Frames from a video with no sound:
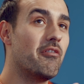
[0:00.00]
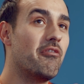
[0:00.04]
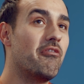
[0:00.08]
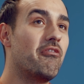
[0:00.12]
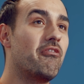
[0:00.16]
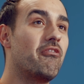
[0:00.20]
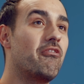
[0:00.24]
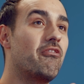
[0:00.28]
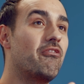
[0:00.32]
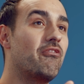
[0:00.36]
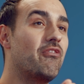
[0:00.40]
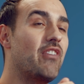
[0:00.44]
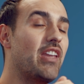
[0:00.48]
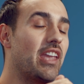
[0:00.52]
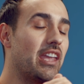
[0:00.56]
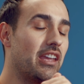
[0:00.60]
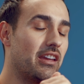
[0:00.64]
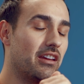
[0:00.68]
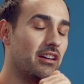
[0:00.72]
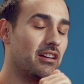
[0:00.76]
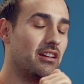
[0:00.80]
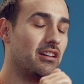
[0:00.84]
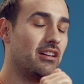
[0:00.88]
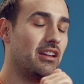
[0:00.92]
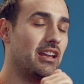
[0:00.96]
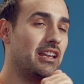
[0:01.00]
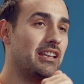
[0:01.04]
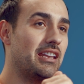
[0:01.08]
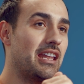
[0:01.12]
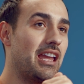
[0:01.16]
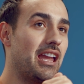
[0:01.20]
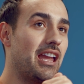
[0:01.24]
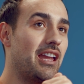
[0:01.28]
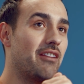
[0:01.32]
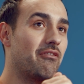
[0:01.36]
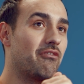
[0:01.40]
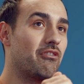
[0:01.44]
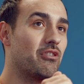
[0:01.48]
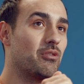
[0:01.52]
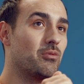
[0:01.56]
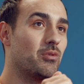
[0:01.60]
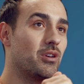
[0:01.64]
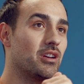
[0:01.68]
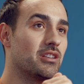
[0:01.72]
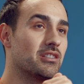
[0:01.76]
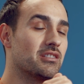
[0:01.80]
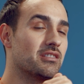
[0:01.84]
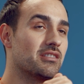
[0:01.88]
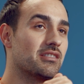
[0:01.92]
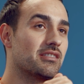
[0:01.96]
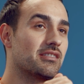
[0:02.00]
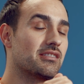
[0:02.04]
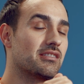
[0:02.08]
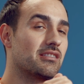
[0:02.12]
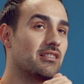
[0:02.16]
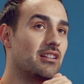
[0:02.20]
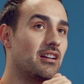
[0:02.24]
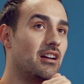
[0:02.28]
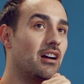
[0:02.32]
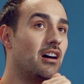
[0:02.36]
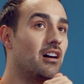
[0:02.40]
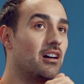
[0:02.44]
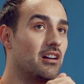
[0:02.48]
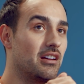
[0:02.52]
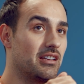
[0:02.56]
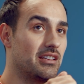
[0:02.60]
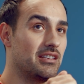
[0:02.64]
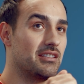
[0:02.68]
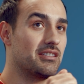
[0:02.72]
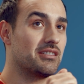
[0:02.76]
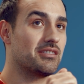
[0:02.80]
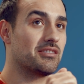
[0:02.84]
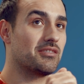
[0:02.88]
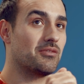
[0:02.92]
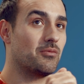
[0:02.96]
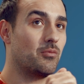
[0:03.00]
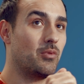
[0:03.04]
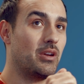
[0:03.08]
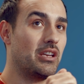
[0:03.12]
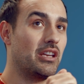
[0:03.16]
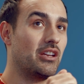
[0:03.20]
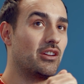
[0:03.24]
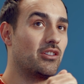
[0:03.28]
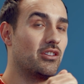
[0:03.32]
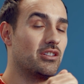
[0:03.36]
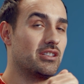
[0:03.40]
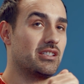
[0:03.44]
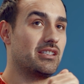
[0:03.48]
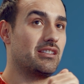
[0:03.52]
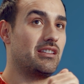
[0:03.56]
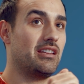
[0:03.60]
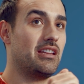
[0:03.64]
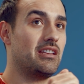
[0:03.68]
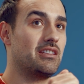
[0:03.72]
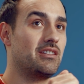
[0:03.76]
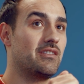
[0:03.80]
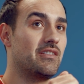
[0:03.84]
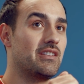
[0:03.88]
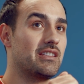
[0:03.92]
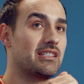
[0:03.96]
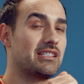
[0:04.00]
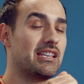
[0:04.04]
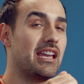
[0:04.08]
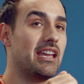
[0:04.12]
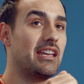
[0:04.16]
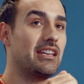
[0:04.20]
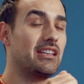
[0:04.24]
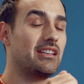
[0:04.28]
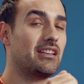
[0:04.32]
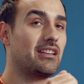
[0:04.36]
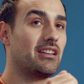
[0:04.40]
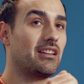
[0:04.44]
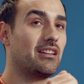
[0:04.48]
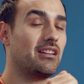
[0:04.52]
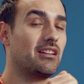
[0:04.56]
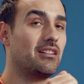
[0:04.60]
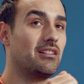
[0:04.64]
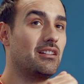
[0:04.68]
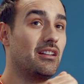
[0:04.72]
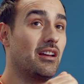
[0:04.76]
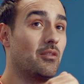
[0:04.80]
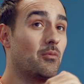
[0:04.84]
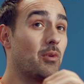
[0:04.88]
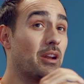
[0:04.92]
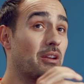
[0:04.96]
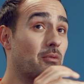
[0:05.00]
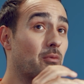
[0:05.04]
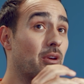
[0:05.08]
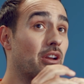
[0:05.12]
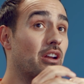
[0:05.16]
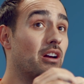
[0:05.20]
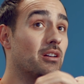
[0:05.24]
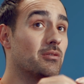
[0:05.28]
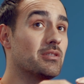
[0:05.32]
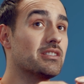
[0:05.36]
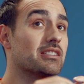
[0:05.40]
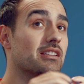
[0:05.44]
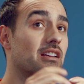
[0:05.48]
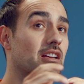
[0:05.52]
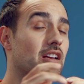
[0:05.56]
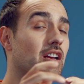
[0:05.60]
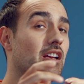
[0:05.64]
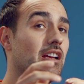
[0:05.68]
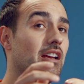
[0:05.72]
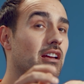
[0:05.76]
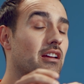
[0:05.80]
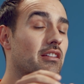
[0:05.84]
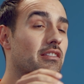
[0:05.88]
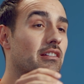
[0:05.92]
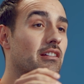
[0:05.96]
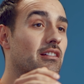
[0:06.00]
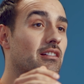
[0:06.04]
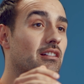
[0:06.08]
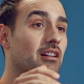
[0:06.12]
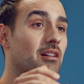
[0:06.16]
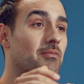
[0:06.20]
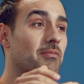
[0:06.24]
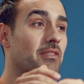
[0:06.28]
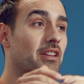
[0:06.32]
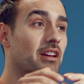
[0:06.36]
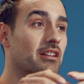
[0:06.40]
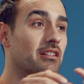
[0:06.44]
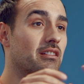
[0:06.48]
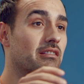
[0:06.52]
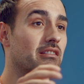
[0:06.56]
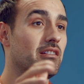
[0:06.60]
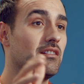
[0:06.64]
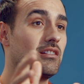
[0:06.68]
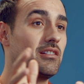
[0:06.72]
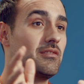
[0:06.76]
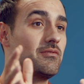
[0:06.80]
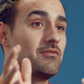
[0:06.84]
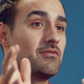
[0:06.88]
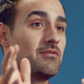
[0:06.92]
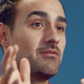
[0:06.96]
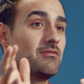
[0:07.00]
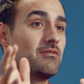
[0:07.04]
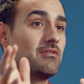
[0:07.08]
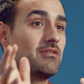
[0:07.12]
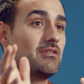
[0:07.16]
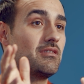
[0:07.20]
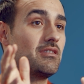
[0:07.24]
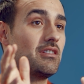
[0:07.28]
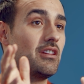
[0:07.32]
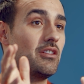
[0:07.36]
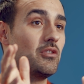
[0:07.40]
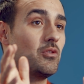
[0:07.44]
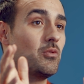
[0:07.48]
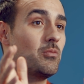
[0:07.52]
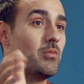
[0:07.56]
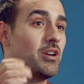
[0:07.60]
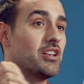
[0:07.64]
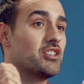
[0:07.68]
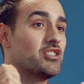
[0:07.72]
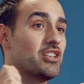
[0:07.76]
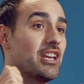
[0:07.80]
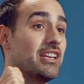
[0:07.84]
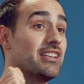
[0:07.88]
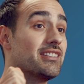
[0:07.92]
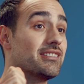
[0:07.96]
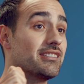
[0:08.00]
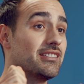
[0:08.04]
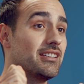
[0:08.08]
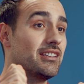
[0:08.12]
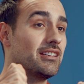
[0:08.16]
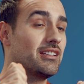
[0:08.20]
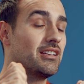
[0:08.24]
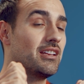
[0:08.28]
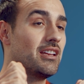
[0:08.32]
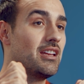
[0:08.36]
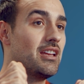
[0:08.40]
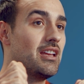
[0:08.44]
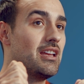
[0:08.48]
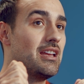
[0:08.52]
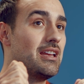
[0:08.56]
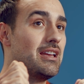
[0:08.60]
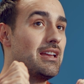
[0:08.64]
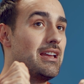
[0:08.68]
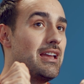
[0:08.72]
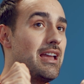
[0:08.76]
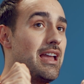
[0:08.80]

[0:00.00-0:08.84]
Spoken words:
The fear in everyone's eyes when it got to the end of the take, like when I was like, okay, I think I'm done, I think I've done all my chasing.